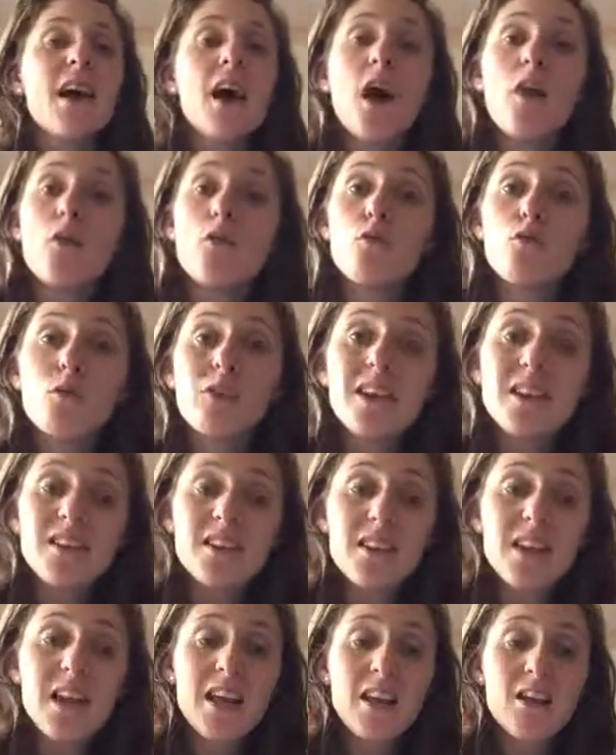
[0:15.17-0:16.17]
And the
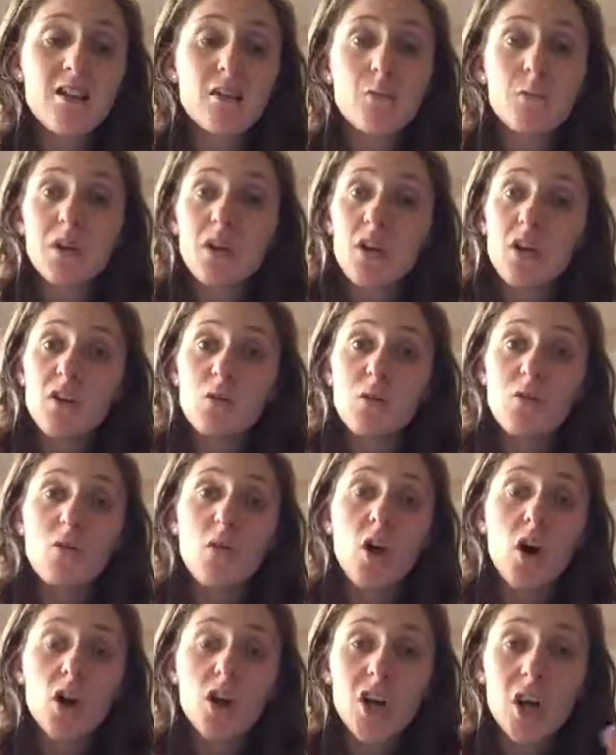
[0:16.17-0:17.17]
reason is because we've
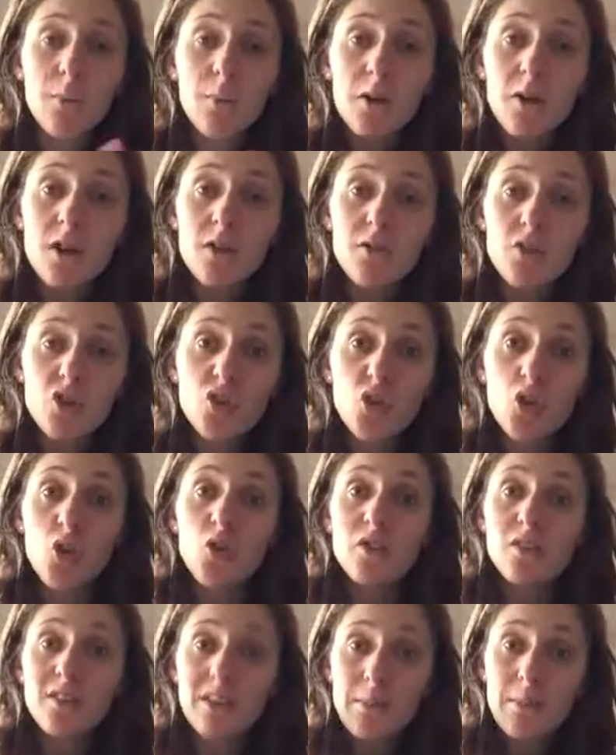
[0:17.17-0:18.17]
got a couple of
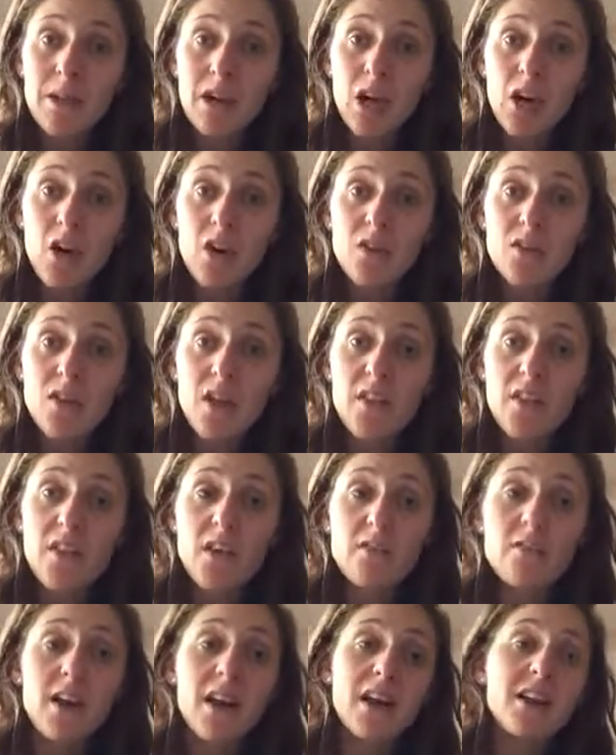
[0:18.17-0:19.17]
short seminars at
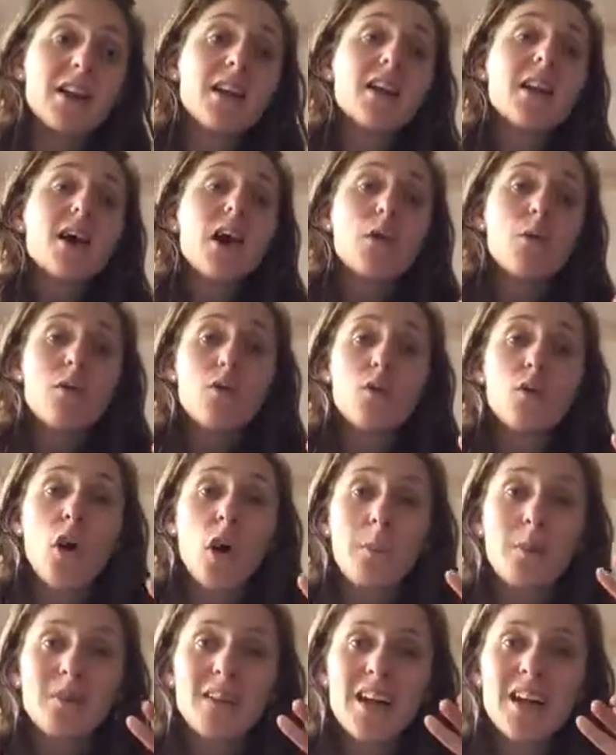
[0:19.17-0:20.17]
the event, we've
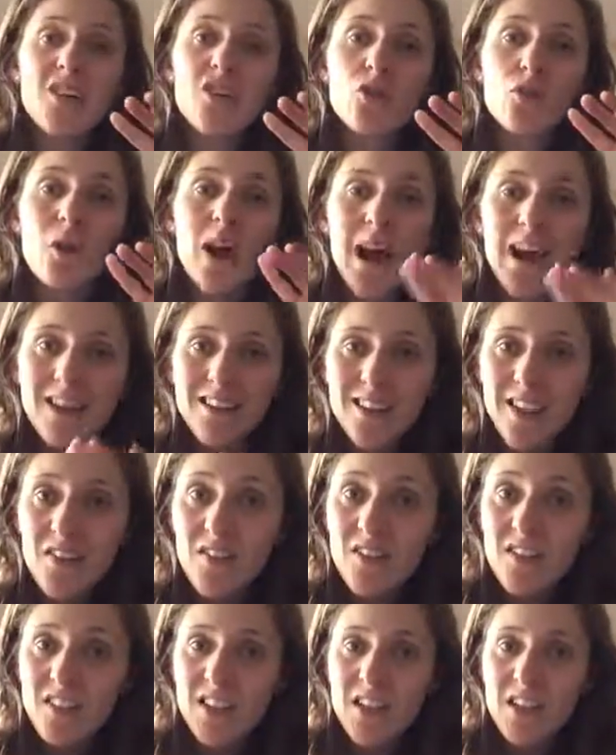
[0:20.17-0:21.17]
got a potential
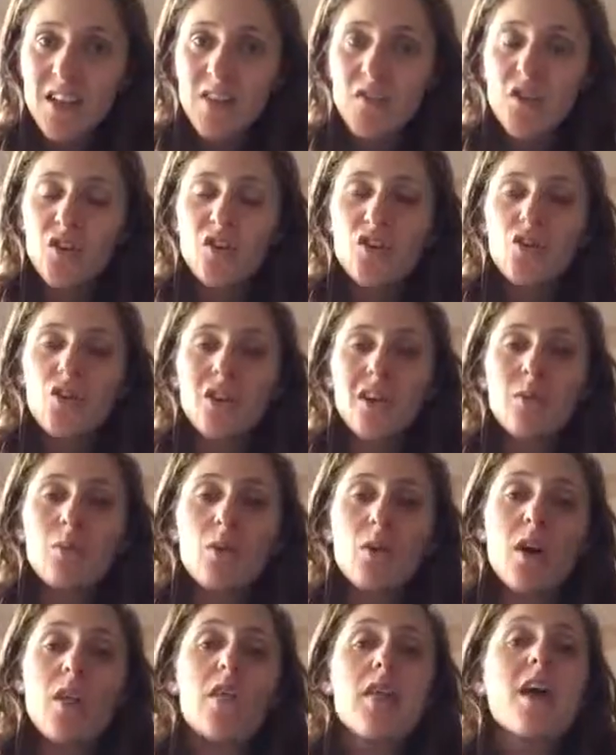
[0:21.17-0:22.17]
activity for you to join in
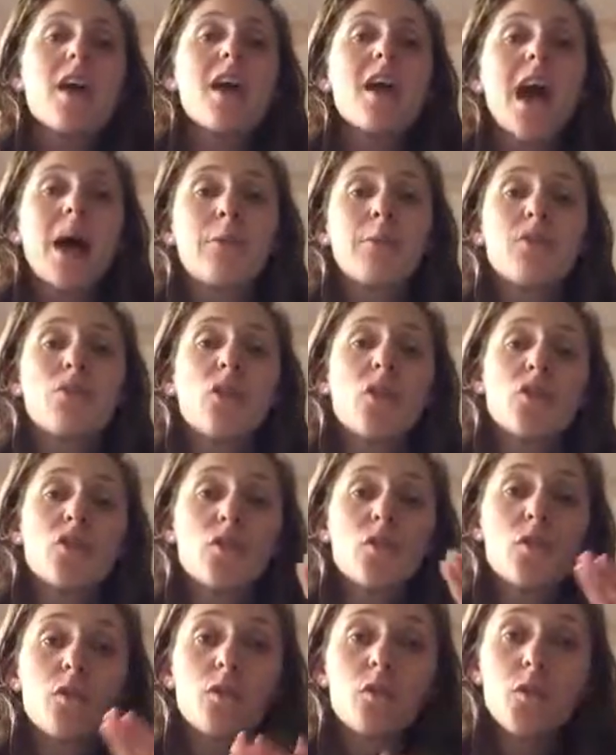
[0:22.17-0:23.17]
with, and we've got
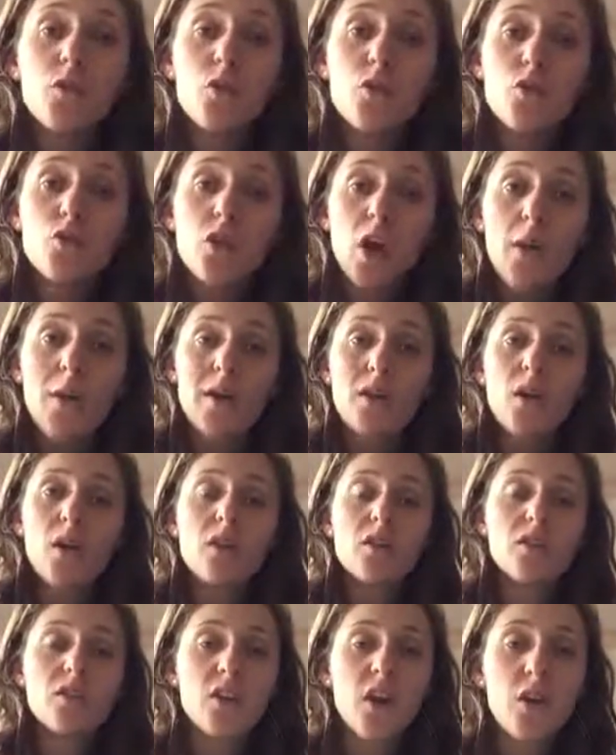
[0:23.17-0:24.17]
some food going
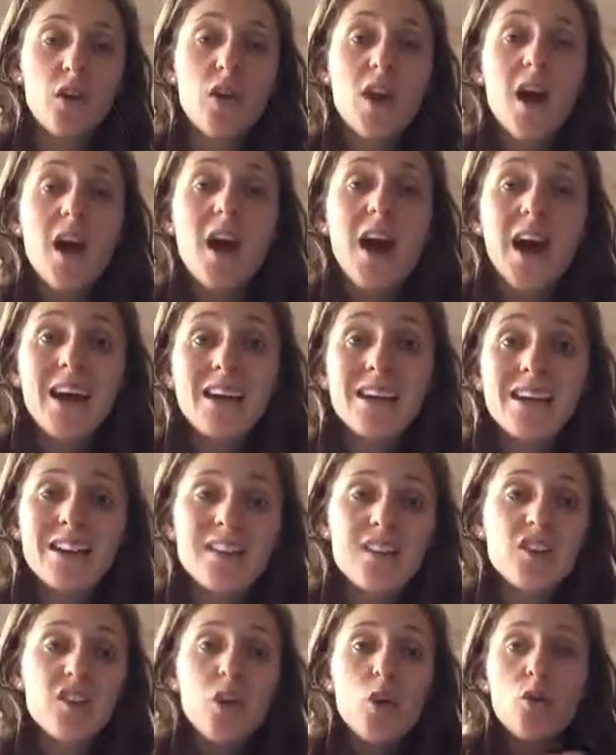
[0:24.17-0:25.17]
on. So I need
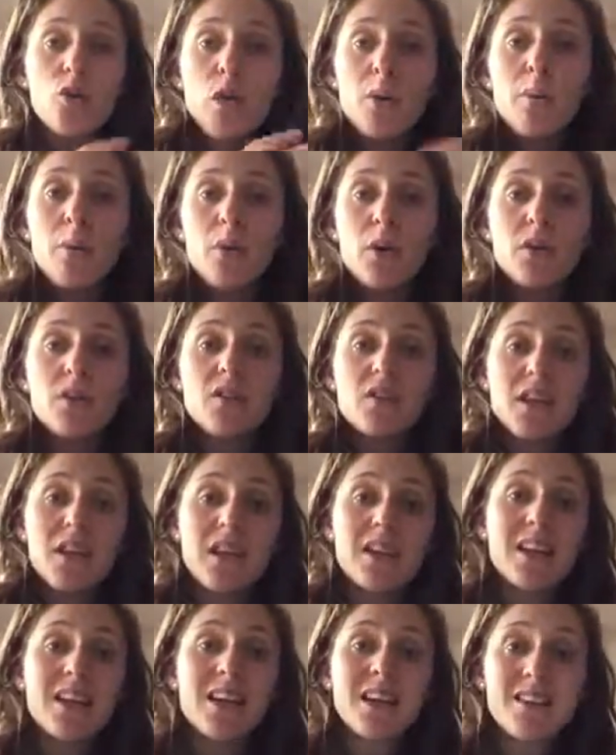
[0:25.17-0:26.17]
to know numbers and
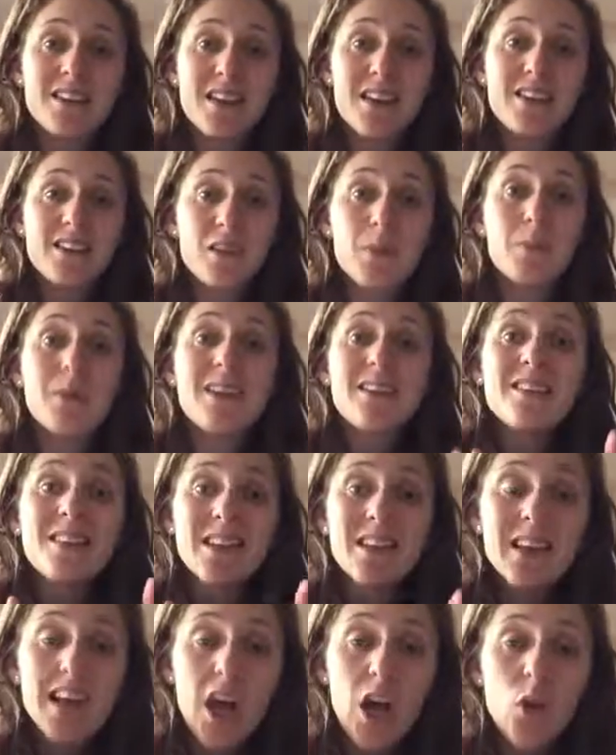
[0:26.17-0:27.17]
I need it to be
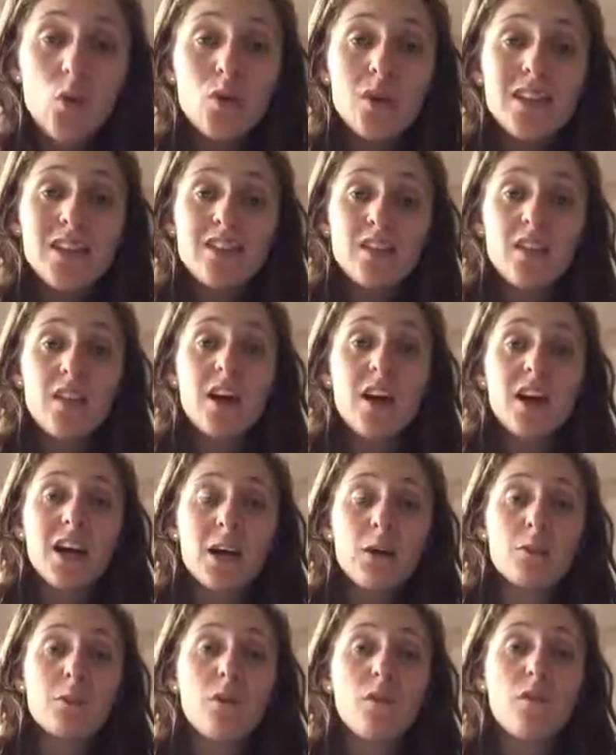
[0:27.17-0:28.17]
ticket only so that I
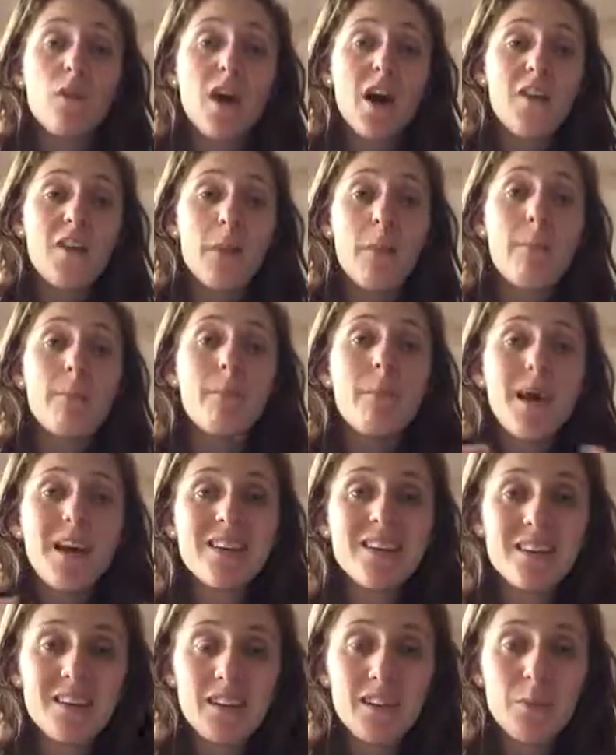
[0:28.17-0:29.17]
can provide the
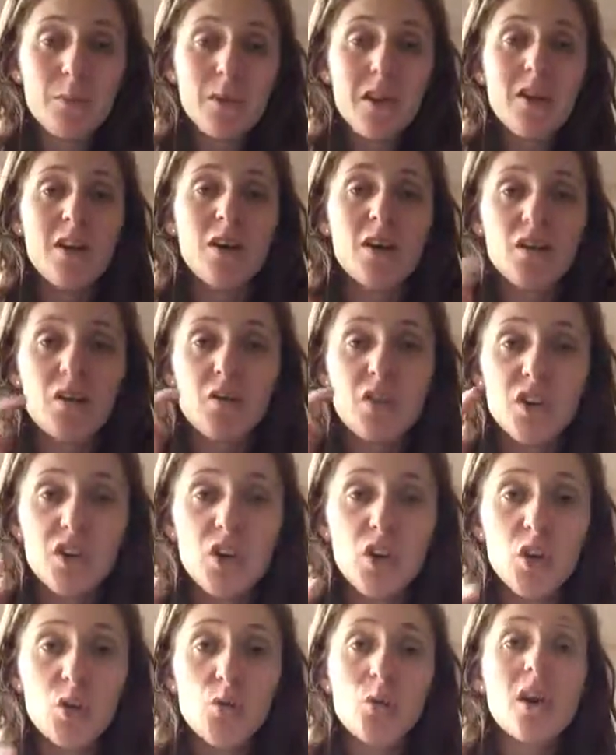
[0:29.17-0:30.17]
best experience for
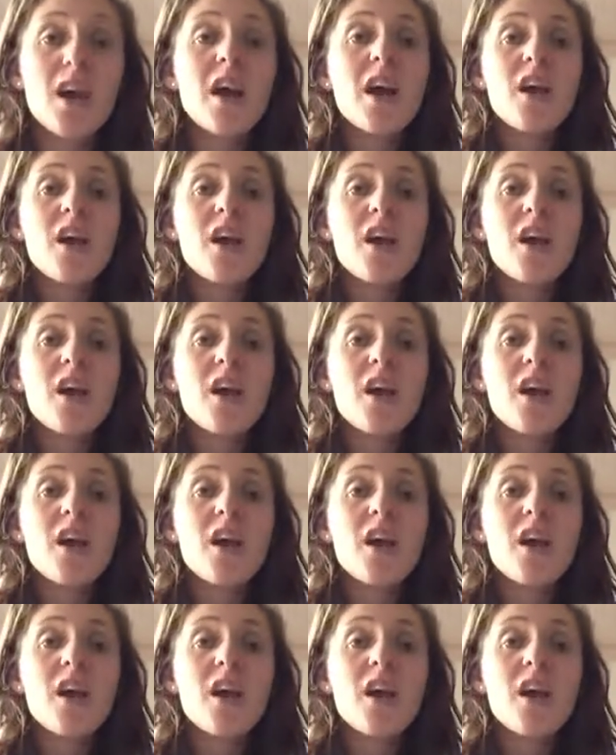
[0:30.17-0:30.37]
you.